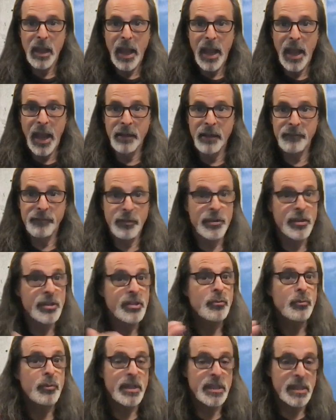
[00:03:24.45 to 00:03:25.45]
And for
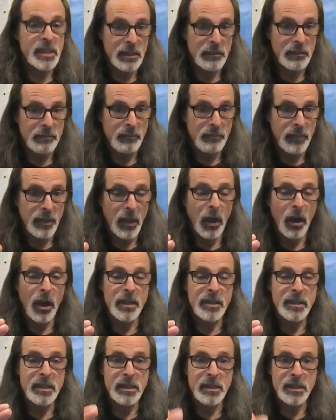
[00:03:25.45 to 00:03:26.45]
this reason, the
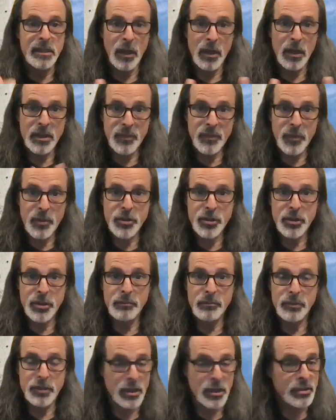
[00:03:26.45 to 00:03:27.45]
Odds and Sods
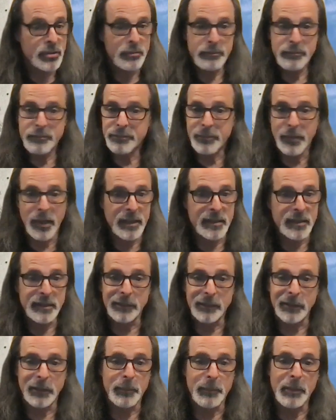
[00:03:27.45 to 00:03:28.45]
version just rocks a
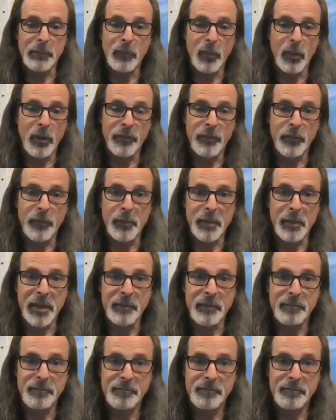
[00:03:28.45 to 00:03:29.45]
little bit more for me.